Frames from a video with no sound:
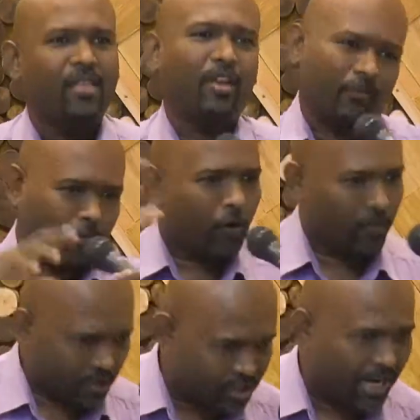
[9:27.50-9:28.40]
and therefore
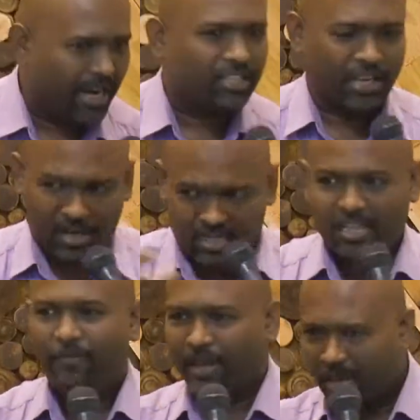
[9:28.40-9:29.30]
the church in
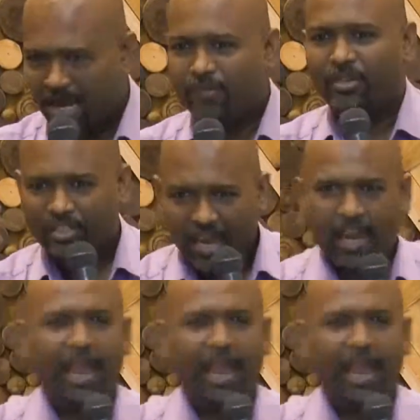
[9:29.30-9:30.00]
itself, we can never say,